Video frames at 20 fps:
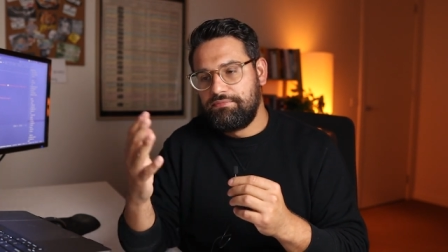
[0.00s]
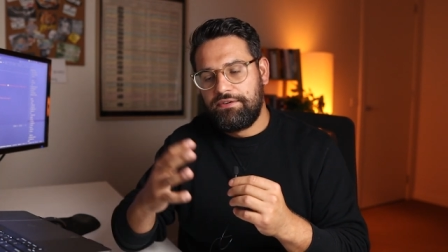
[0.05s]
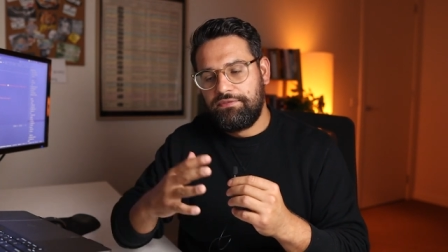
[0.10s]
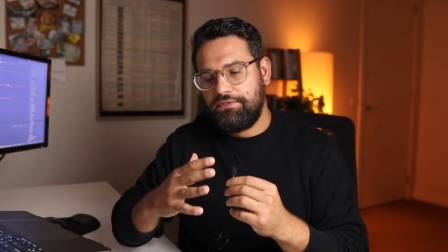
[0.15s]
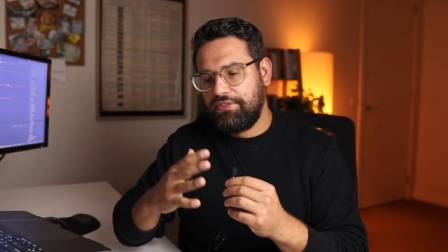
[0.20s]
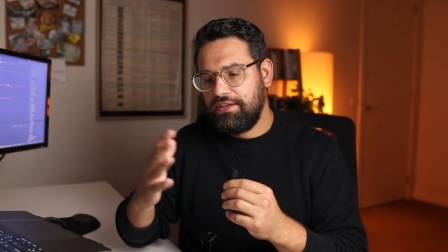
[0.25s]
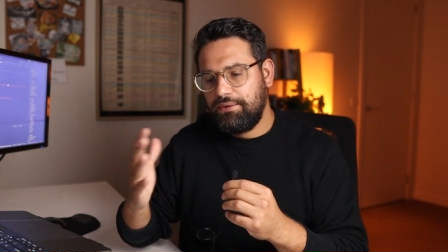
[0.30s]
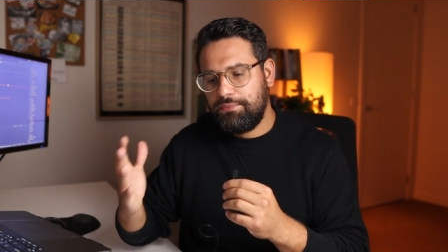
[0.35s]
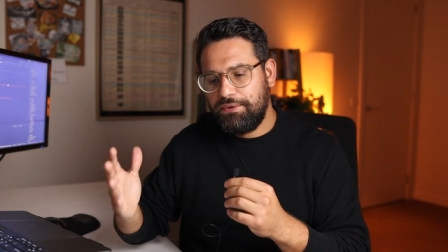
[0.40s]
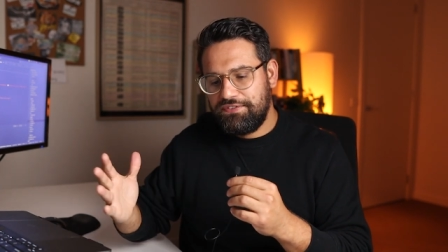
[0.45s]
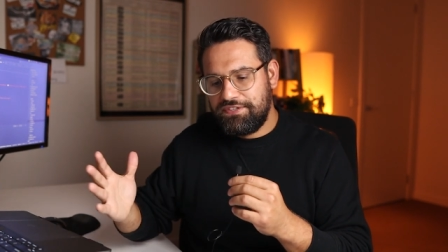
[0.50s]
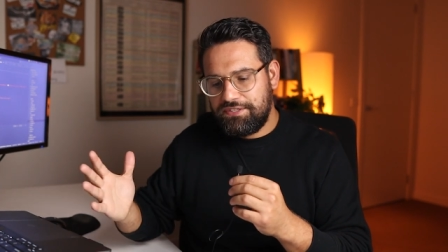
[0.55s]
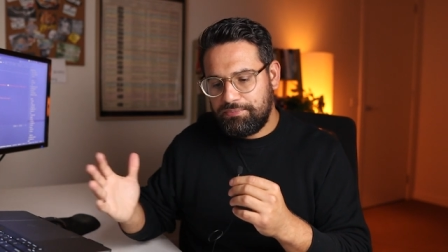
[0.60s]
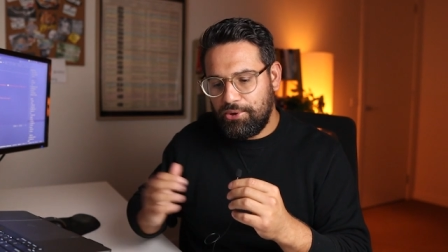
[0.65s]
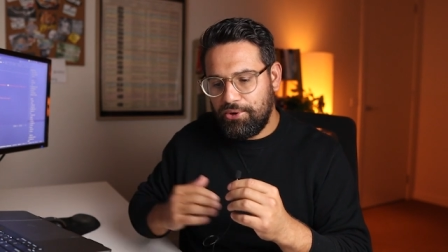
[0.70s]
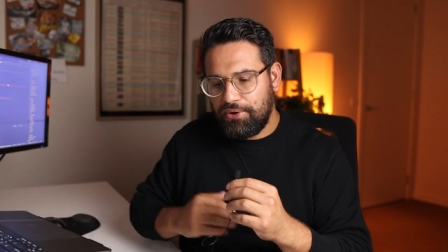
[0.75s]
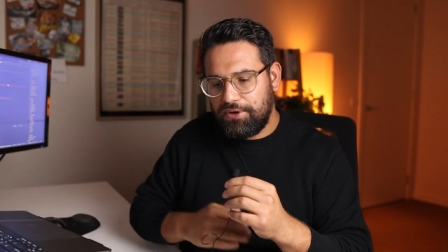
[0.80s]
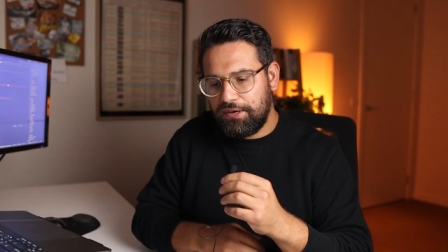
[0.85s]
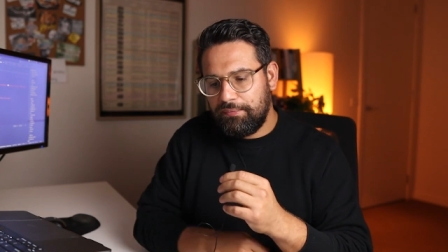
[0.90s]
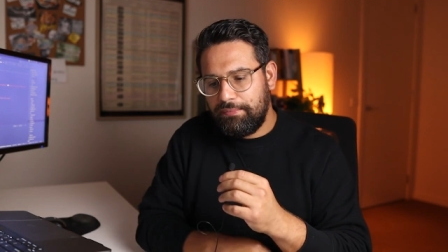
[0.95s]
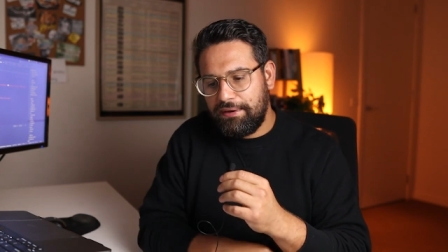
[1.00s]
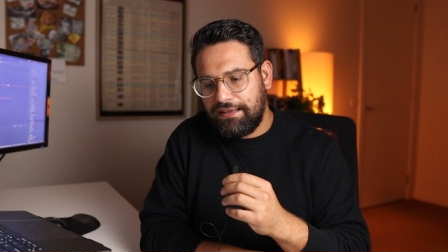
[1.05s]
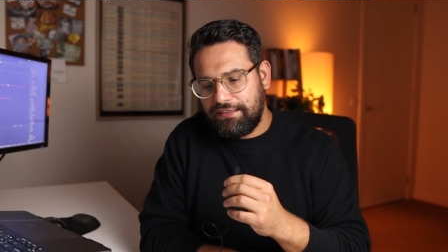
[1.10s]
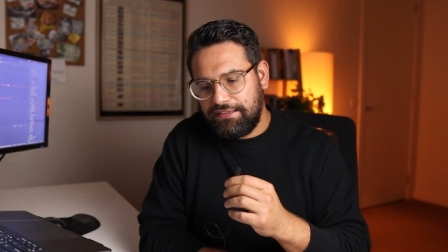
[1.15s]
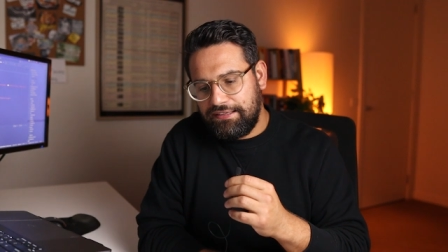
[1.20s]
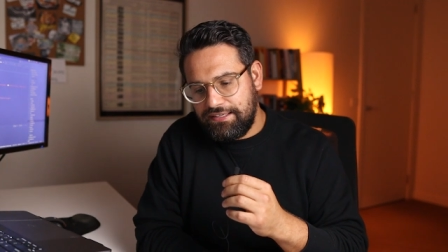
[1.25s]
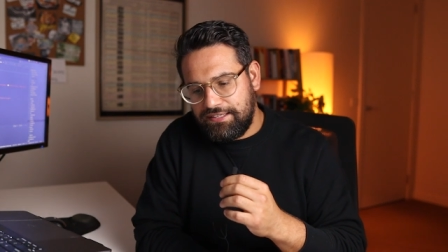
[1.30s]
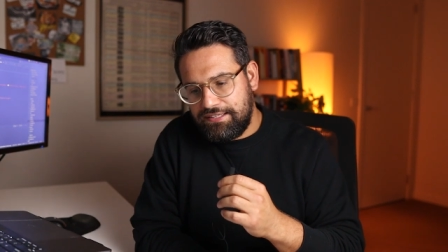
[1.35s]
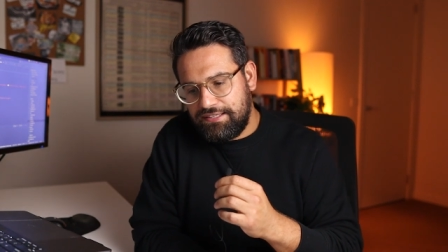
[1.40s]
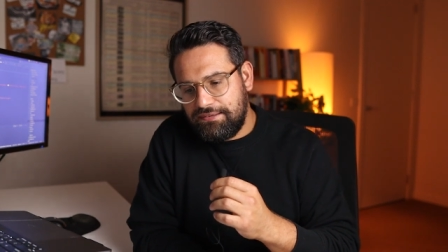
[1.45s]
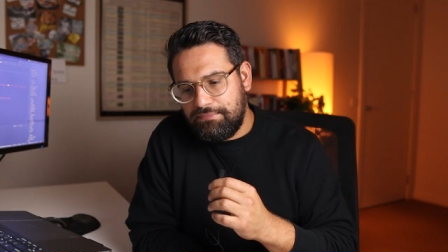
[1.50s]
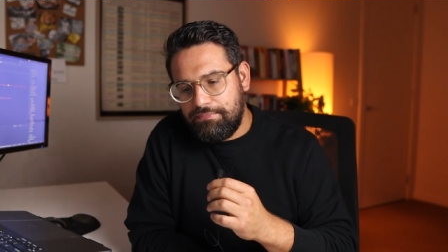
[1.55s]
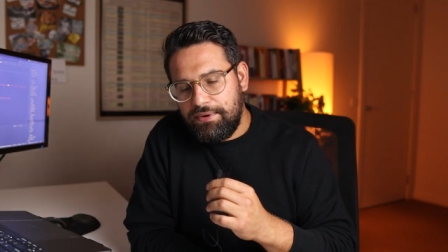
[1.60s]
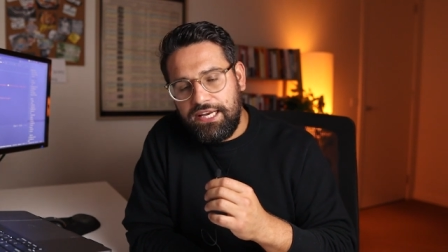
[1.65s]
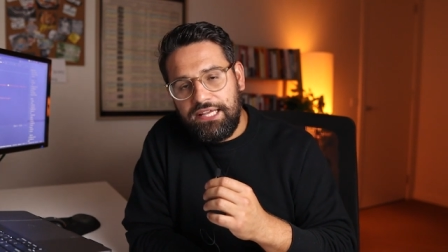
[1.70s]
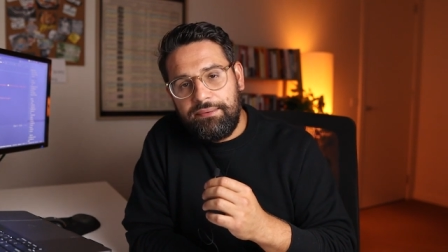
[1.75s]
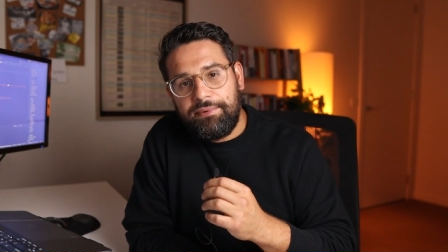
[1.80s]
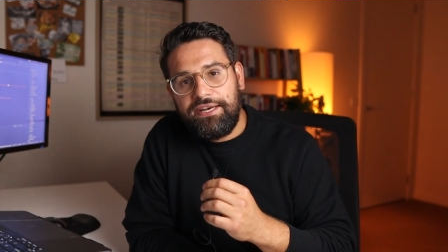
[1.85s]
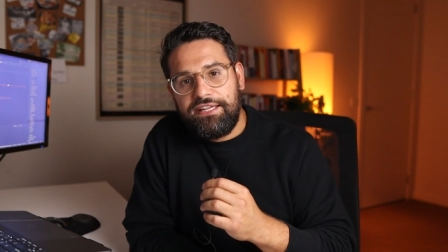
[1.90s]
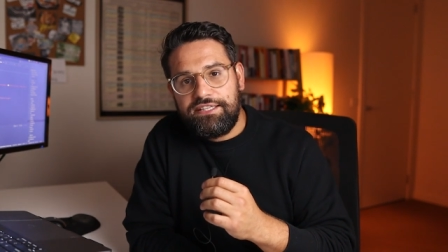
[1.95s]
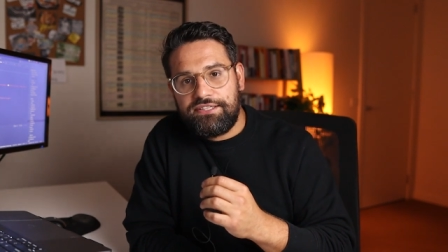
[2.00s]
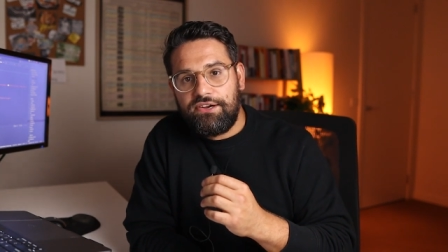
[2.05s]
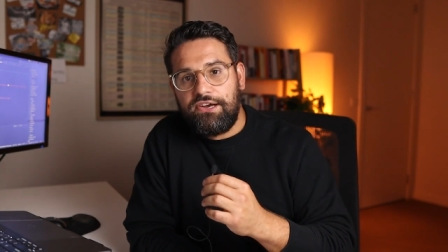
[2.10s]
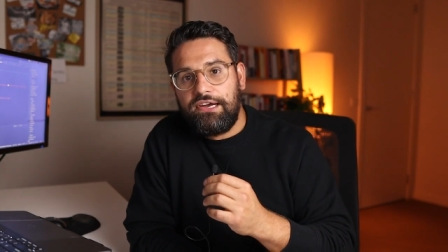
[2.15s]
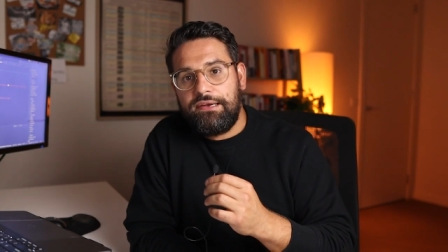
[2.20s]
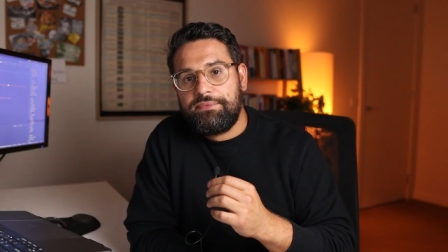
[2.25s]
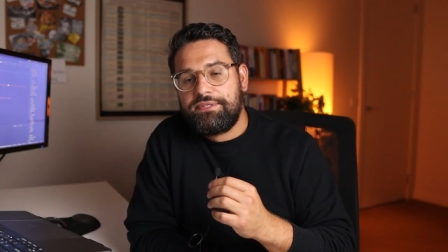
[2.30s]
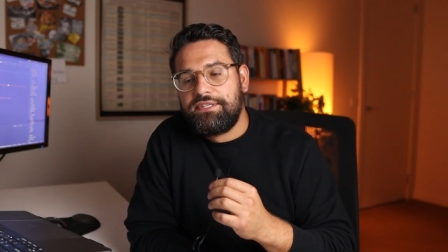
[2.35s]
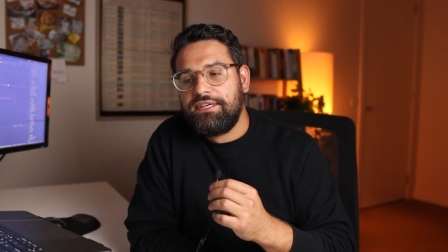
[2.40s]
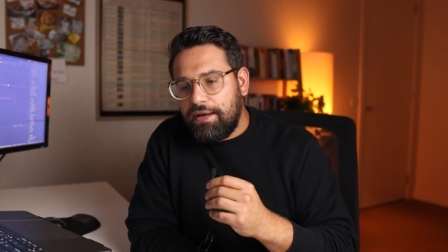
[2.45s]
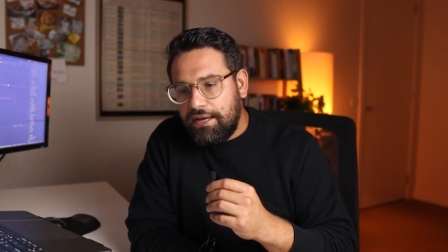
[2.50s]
I think we've spoken about this many, many times.